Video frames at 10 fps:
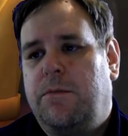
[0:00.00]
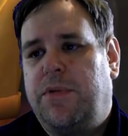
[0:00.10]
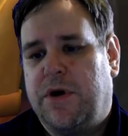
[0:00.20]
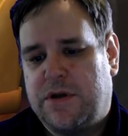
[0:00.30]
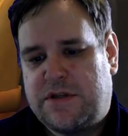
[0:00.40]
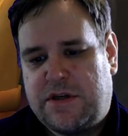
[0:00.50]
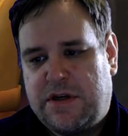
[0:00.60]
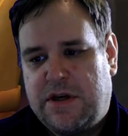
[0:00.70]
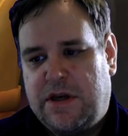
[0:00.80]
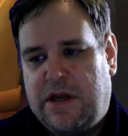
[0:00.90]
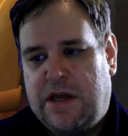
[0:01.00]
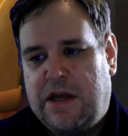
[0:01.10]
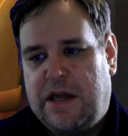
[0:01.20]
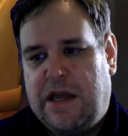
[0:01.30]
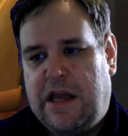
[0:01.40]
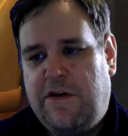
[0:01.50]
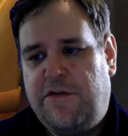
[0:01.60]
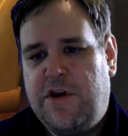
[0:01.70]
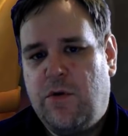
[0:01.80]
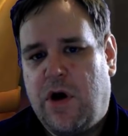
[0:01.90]
But
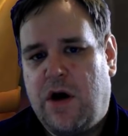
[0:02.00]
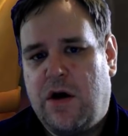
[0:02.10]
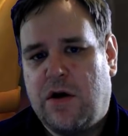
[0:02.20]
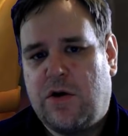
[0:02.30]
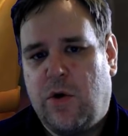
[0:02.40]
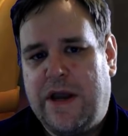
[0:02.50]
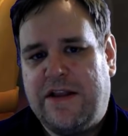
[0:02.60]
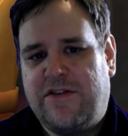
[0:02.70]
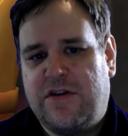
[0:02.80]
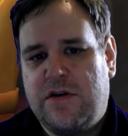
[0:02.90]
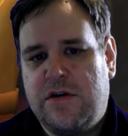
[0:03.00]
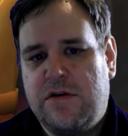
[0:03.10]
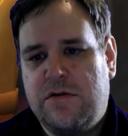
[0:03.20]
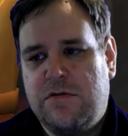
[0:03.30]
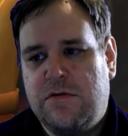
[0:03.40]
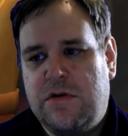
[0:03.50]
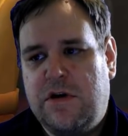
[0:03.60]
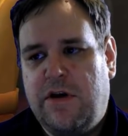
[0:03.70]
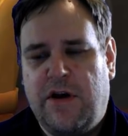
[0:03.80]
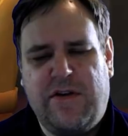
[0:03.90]
if you are going to,
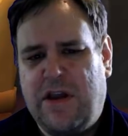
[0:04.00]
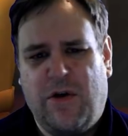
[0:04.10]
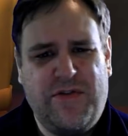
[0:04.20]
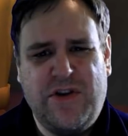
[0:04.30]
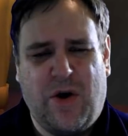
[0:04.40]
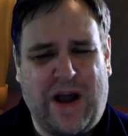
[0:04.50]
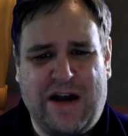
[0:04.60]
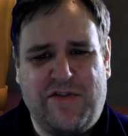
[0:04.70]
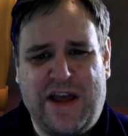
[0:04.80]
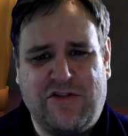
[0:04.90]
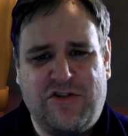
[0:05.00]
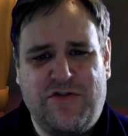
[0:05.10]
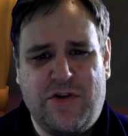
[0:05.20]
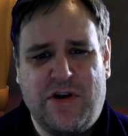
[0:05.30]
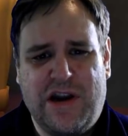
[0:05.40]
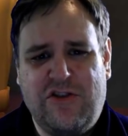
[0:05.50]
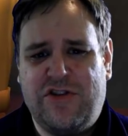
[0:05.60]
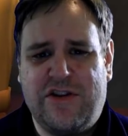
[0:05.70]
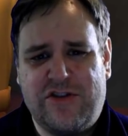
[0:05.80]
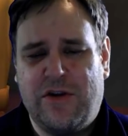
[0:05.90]
you know, if you don't have Liadrin's Fury Unleashed,
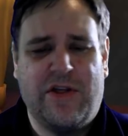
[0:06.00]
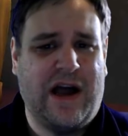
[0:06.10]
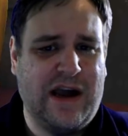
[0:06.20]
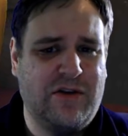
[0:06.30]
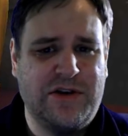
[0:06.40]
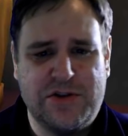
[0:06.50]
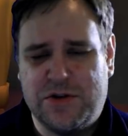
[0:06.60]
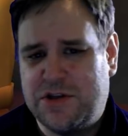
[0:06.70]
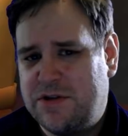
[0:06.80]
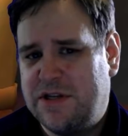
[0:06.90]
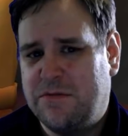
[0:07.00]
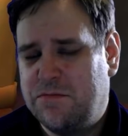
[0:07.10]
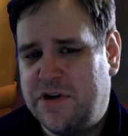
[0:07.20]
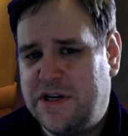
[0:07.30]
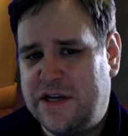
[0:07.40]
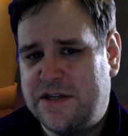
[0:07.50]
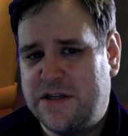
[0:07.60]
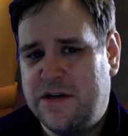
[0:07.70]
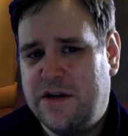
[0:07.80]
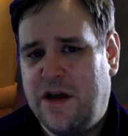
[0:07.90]
then Soul of the High Lord is also still pretty
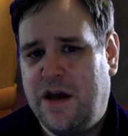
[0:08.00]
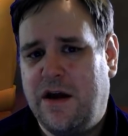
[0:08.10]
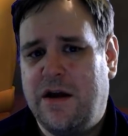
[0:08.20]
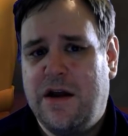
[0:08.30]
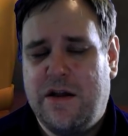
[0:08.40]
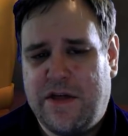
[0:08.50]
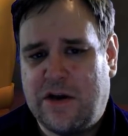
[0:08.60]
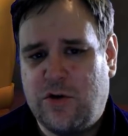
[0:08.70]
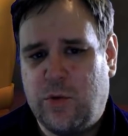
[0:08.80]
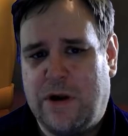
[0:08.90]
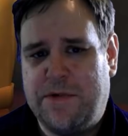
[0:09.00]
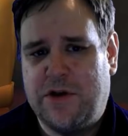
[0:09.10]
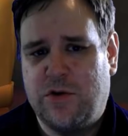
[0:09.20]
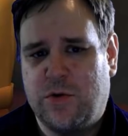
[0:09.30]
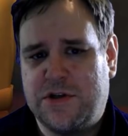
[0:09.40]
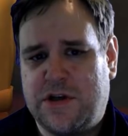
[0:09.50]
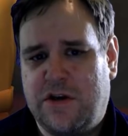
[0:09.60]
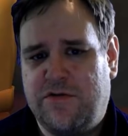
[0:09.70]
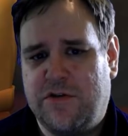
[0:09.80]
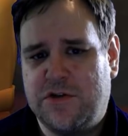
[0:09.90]
decent. That could well be a good one to
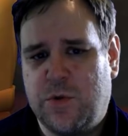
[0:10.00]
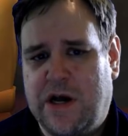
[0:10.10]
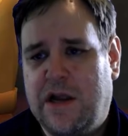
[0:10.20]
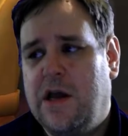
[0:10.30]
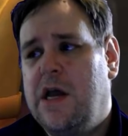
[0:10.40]
go for as well.